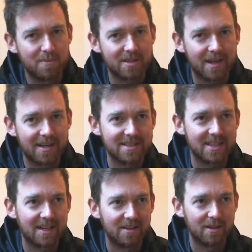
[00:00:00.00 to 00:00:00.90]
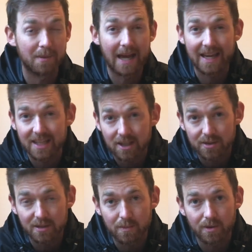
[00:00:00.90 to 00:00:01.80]
starting to get a little bit achier
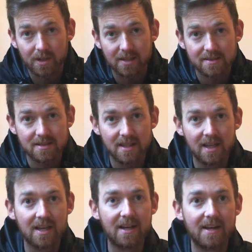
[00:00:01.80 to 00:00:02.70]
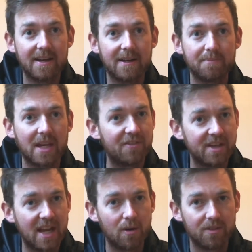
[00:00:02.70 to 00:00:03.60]
in the mornings. Every
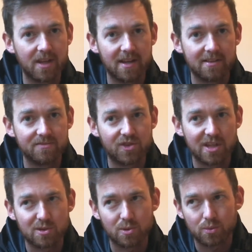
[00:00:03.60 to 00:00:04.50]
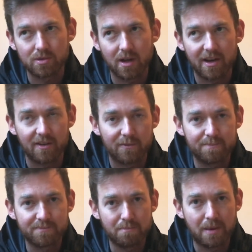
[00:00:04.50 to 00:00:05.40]
now and then things will kind of
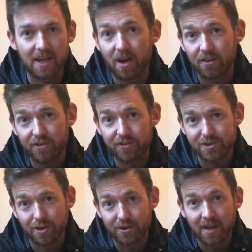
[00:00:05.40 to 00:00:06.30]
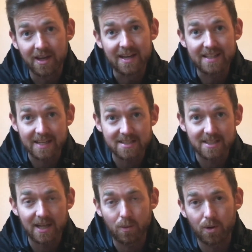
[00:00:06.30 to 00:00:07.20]
ping off. So
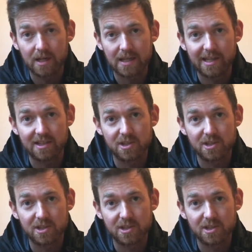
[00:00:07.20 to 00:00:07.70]
yesterday walking in here to